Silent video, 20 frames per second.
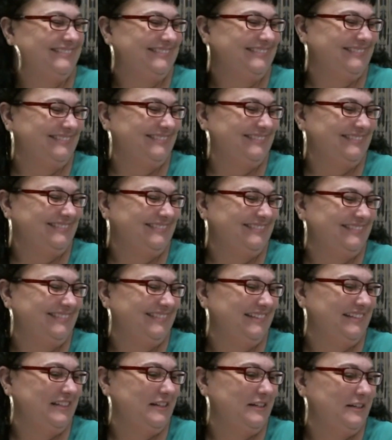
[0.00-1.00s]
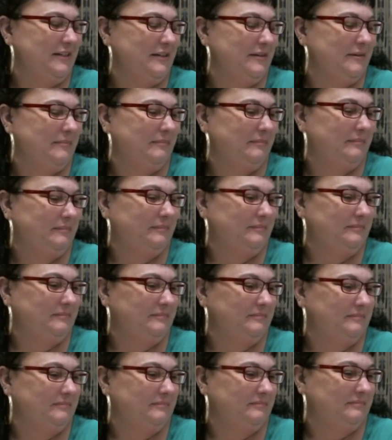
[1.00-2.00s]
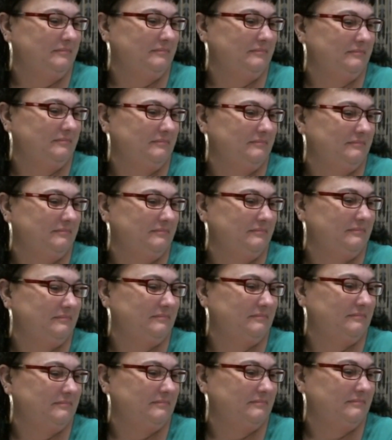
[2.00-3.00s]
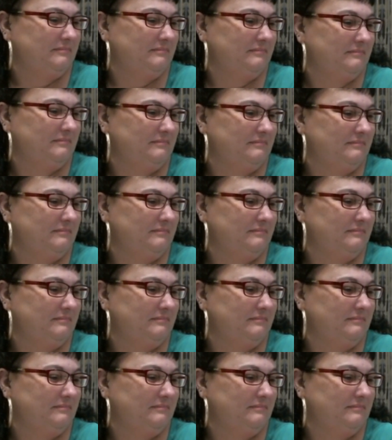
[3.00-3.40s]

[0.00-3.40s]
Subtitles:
(silent)